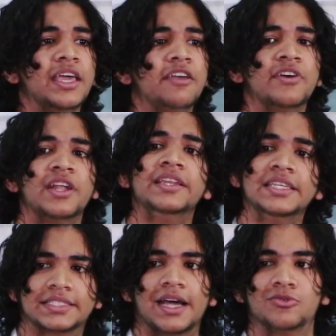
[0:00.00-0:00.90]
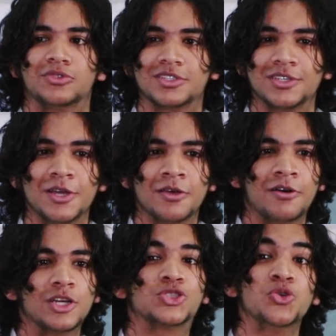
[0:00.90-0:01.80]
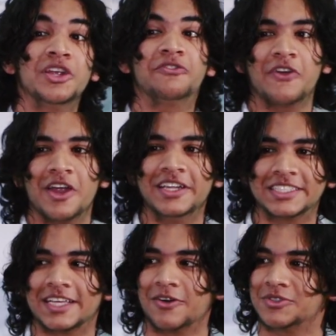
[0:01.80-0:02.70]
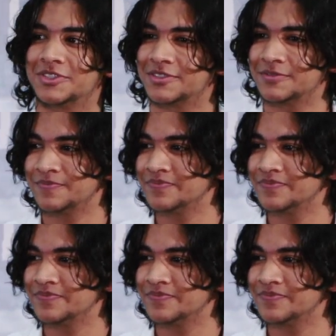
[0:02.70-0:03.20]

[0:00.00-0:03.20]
they're given a discount, a student fare discount.